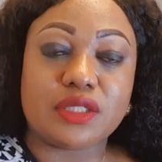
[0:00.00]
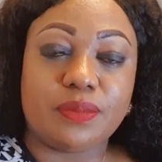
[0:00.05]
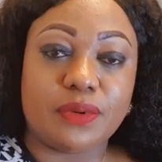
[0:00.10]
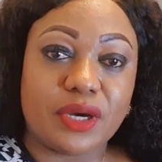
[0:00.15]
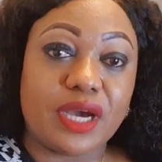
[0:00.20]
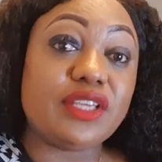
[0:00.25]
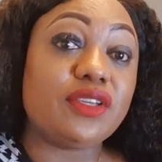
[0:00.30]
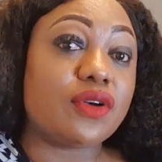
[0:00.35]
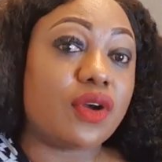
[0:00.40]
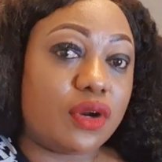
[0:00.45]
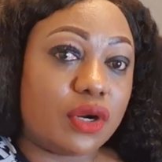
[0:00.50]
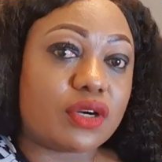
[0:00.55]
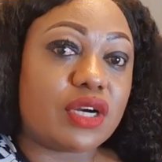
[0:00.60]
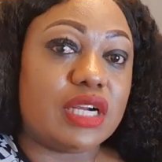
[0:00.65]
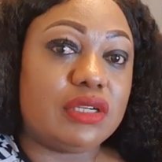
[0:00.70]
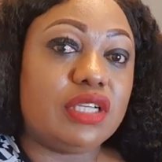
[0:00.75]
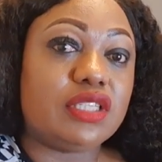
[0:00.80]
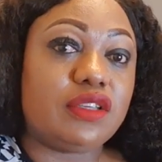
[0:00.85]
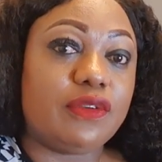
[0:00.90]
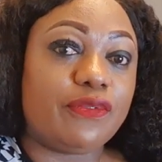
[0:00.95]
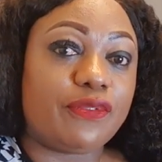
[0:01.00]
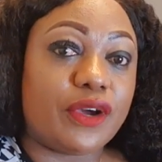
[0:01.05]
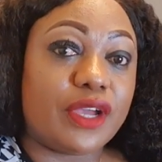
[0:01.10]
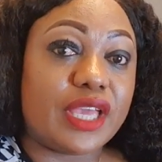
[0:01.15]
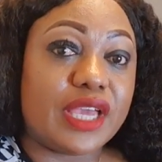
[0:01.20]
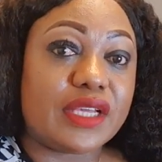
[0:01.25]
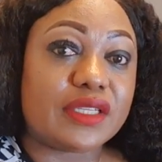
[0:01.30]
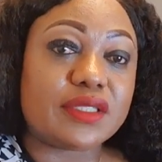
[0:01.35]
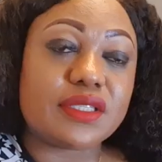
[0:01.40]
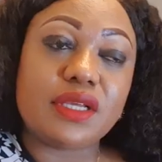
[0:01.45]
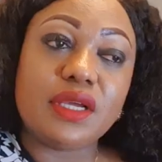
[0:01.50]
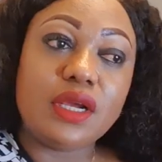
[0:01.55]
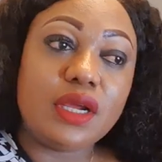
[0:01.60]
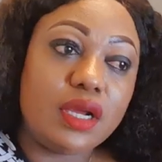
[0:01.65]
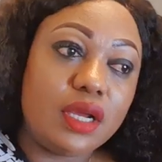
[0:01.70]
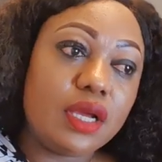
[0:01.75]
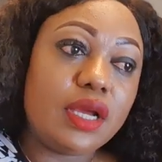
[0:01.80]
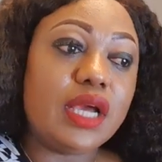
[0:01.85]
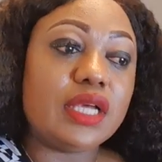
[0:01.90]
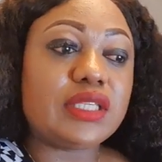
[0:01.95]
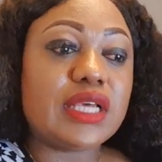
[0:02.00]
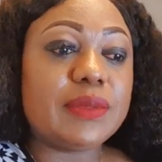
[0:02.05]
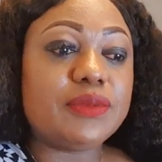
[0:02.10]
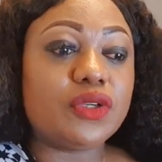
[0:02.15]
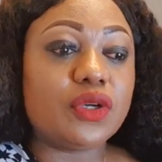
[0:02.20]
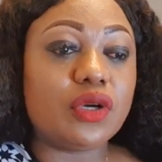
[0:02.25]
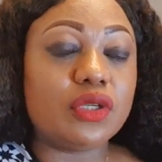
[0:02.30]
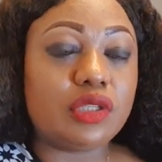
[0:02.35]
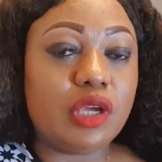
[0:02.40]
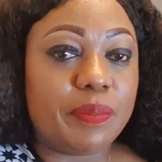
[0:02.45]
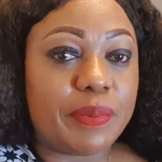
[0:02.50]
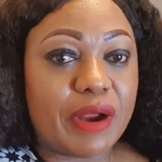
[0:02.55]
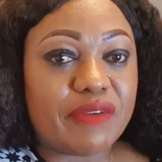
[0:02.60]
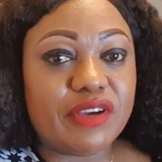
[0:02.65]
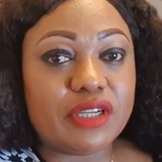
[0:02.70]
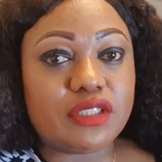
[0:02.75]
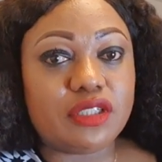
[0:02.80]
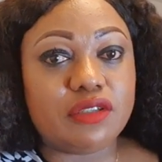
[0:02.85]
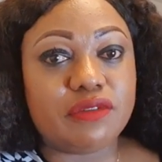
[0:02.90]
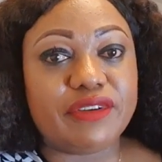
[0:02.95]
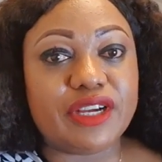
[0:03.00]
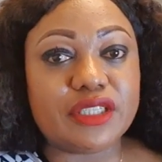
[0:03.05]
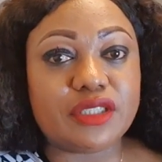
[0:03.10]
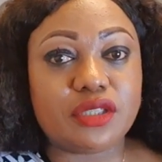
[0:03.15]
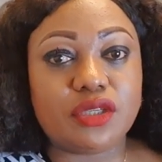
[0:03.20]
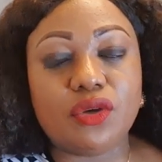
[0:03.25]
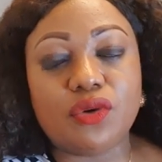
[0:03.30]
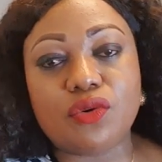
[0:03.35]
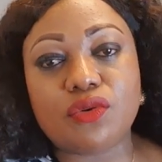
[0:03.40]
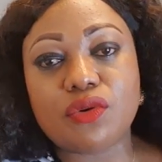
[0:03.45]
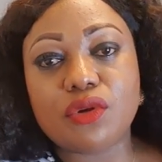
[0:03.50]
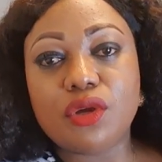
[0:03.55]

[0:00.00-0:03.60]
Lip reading: but are you going to graduate in 4 years? Except you go to a private university.